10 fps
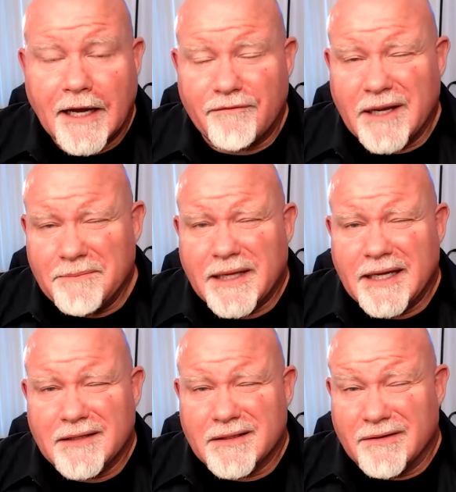I find
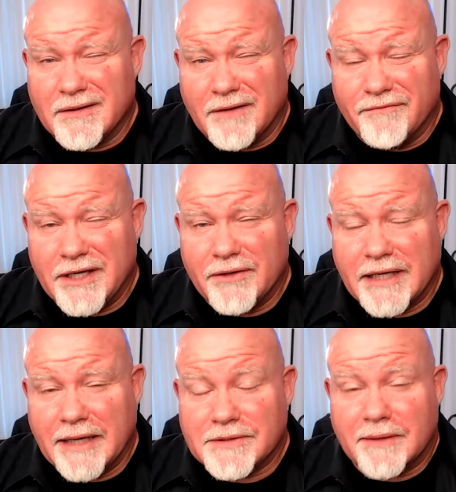playing a video
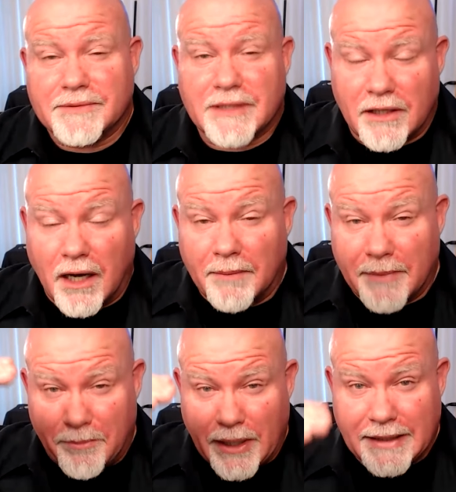game sometimes can calm
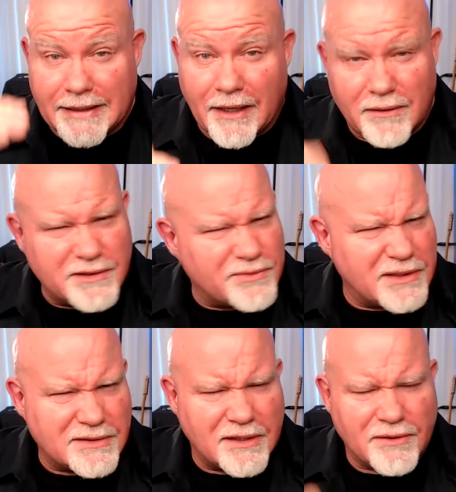my brain down. I
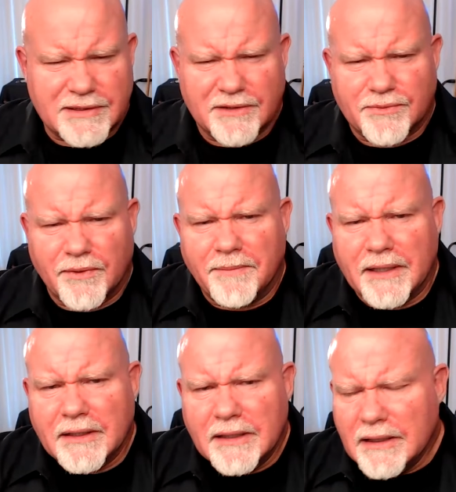know it sounds weird,
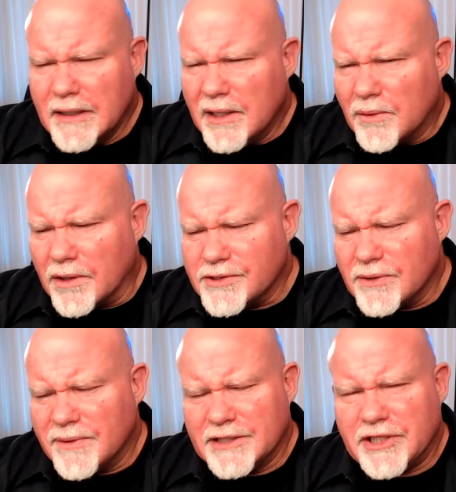but we're
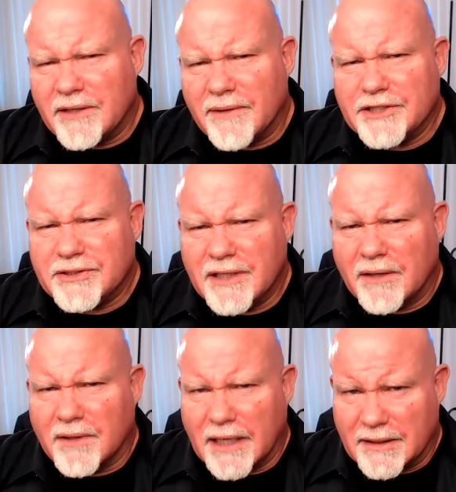also in a generation now
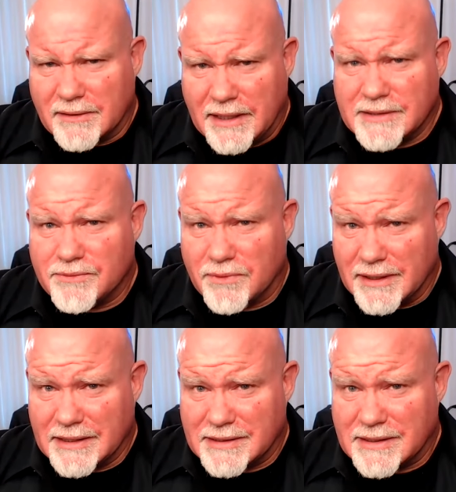where like kids
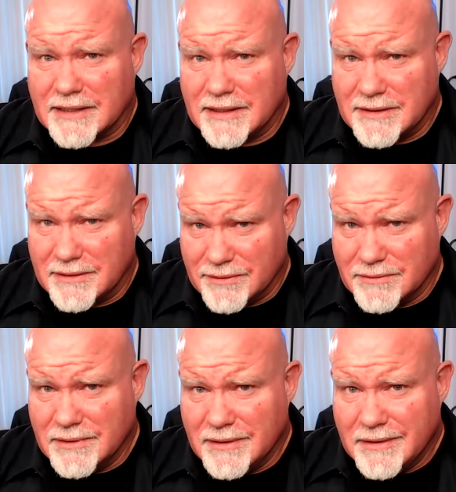really get sucked into
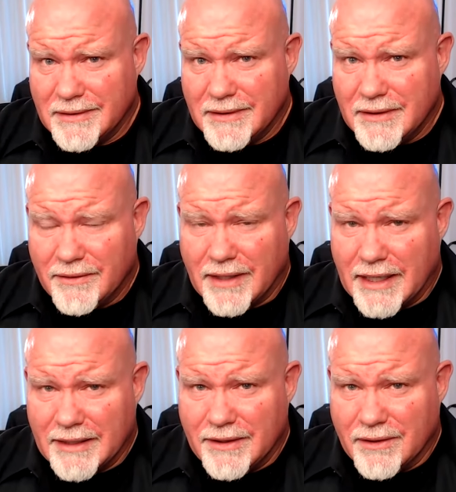
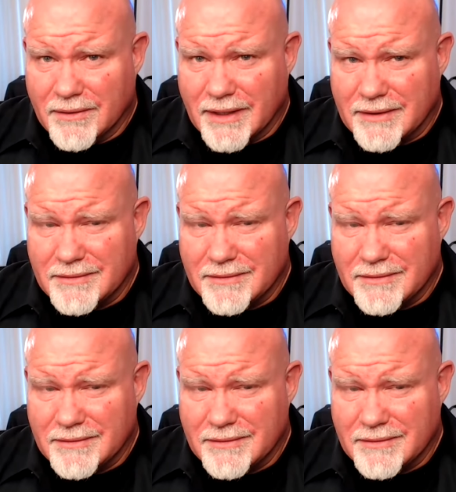that, like